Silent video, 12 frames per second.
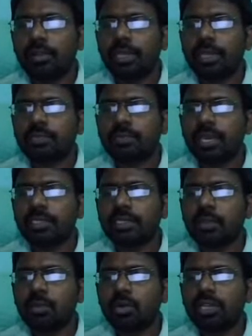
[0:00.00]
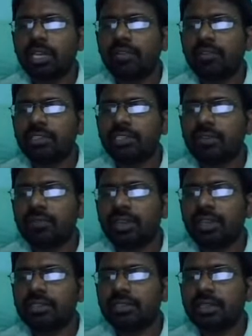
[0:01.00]
The space above the liquid
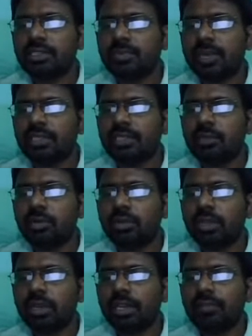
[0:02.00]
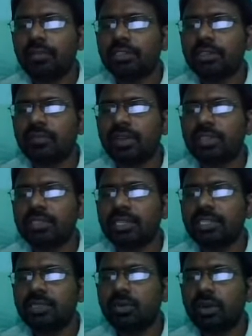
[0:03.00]
surface, the space above the liquid surface
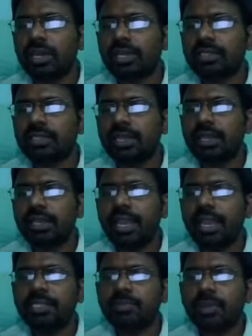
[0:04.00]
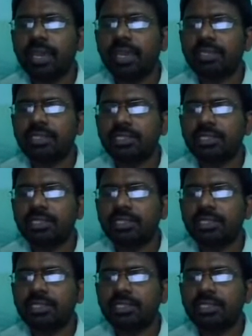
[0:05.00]
is known as air space.